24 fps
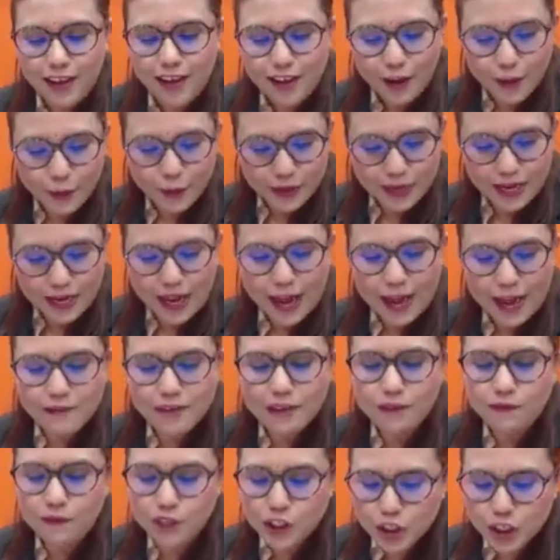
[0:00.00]
Okay, having
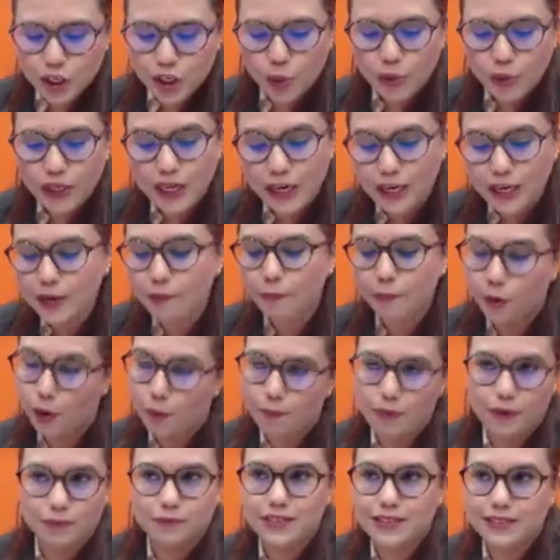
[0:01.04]
vision or hearing
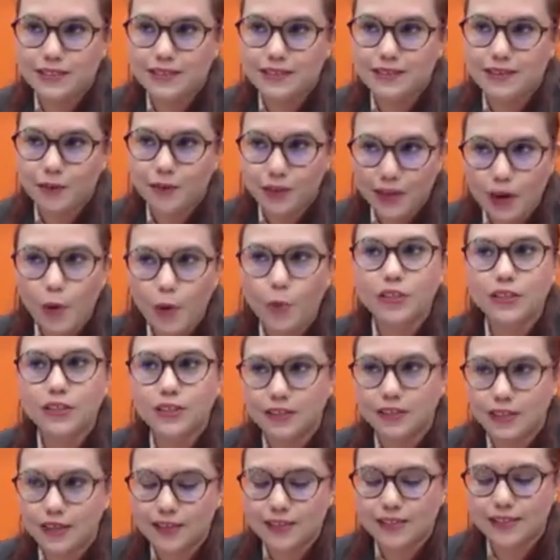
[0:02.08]
problems. Okay, older
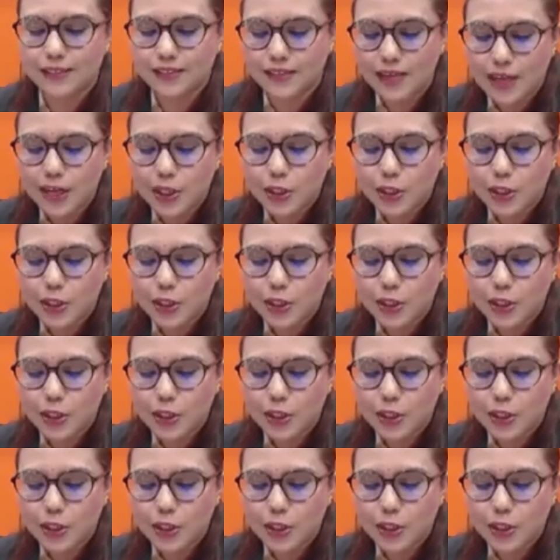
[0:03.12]
adults.